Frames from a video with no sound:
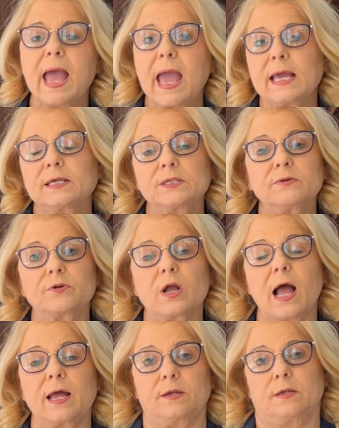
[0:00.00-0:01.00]
Eggs have
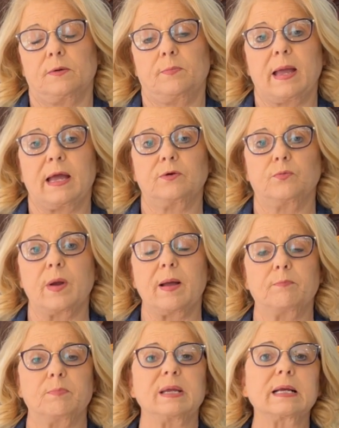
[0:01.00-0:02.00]
gotten a bad
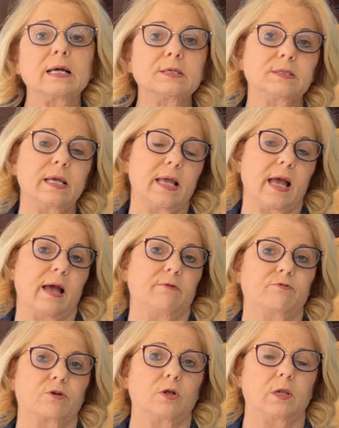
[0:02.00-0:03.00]
rep because they have
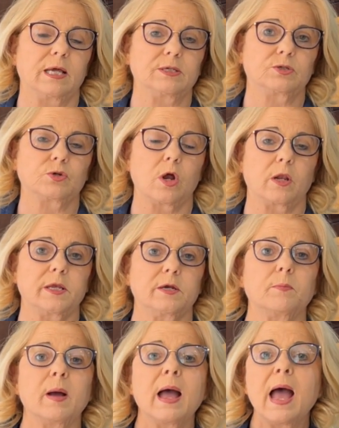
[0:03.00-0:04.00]
cholesterol in
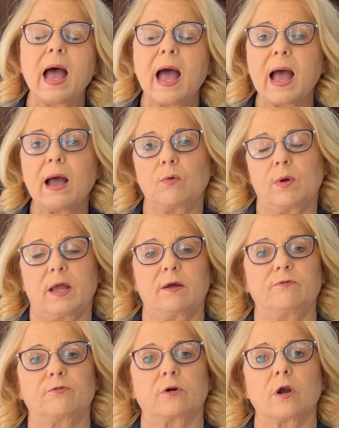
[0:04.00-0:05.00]
them.
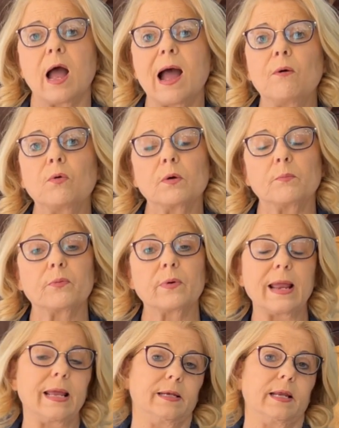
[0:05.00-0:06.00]
However, our
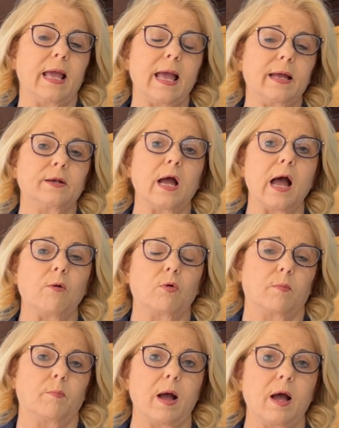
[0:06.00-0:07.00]
brain and
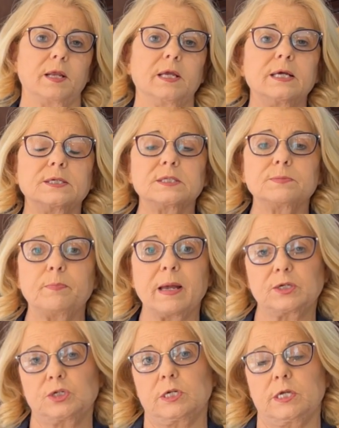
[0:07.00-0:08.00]
our body,
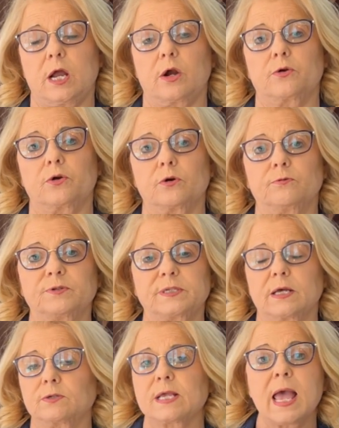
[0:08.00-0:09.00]
especially our nerve
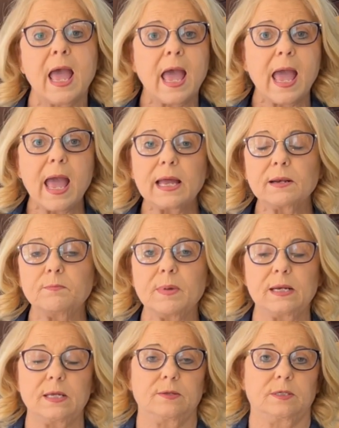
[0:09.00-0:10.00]
cells and
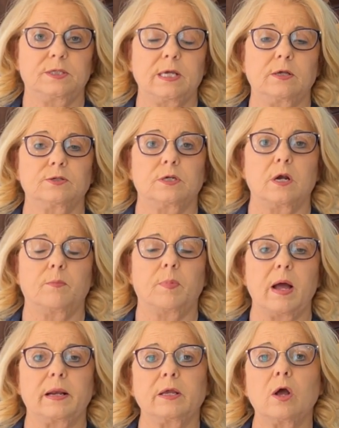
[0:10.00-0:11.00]
many of the cells in our
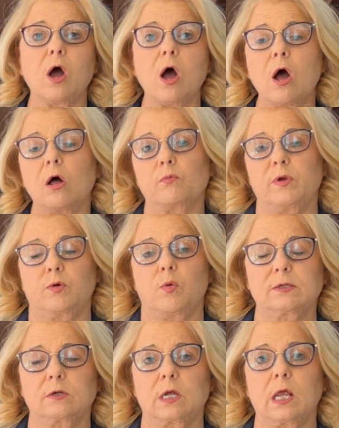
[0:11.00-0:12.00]
body, all
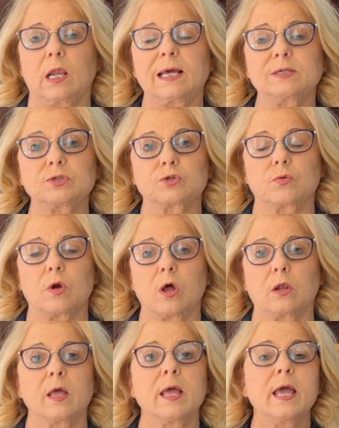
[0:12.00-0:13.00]
require
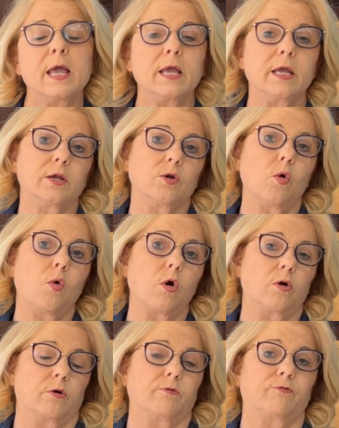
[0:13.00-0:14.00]
cholesterol in
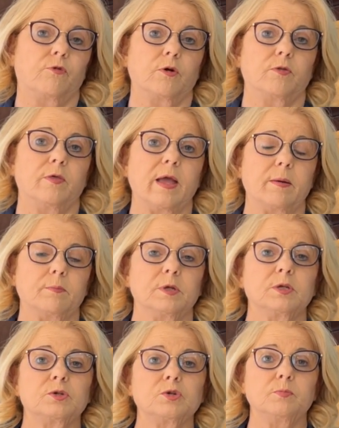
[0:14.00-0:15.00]
order for them
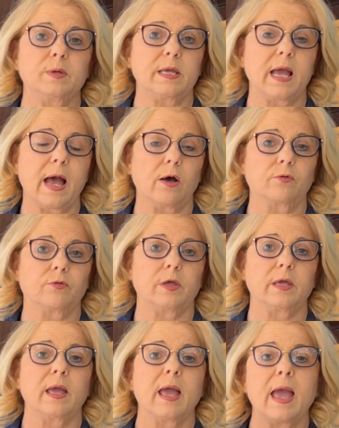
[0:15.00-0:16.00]
to be
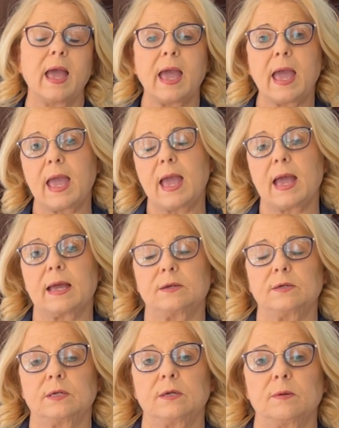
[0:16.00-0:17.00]
healthy
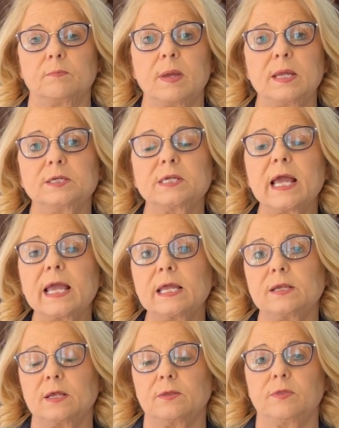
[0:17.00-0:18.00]
and
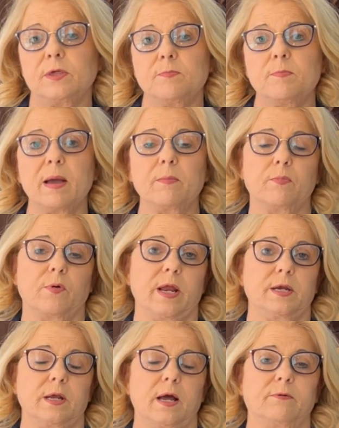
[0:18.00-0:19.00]
maintain the
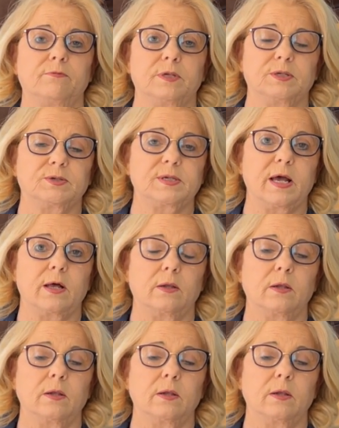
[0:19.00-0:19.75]
membrane of the cell.